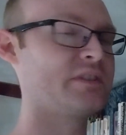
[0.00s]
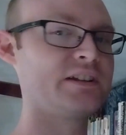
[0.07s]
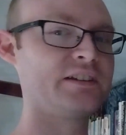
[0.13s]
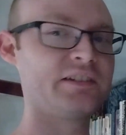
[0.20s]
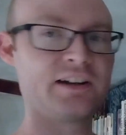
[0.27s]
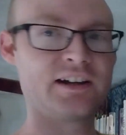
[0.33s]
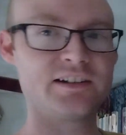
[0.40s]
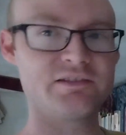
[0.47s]

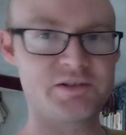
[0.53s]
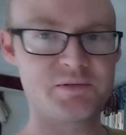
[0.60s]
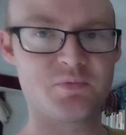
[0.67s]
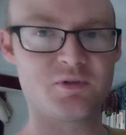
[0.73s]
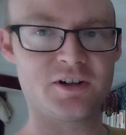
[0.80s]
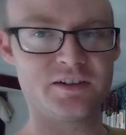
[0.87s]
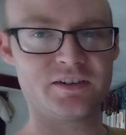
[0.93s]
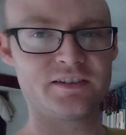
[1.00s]
these highly
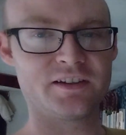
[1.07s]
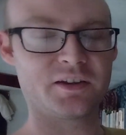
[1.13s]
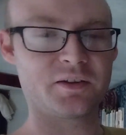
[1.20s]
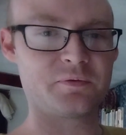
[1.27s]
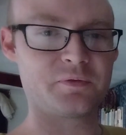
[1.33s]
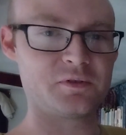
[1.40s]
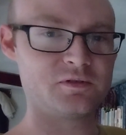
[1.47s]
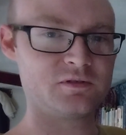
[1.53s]
processed
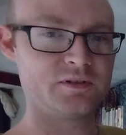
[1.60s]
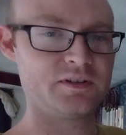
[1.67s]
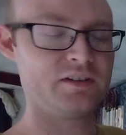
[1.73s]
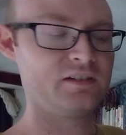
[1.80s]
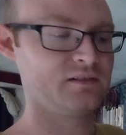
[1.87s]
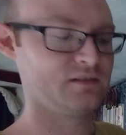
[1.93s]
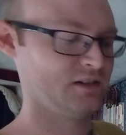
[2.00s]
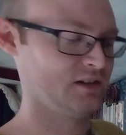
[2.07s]

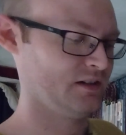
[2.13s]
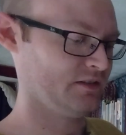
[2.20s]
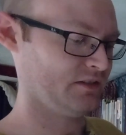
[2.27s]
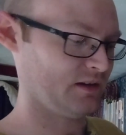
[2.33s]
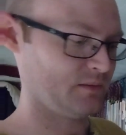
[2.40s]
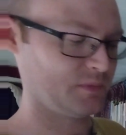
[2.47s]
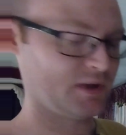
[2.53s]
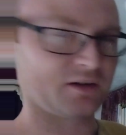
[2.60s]
foods.
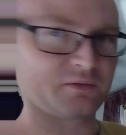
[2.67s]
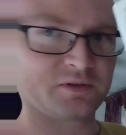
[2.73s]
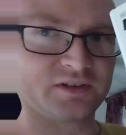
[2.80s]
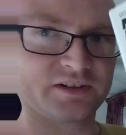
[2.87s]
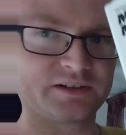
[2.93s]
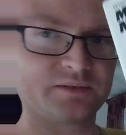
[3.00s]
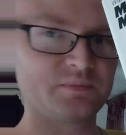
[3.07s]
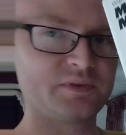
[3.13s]
I'm not
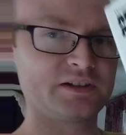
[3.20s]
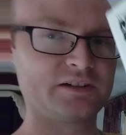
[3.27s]
really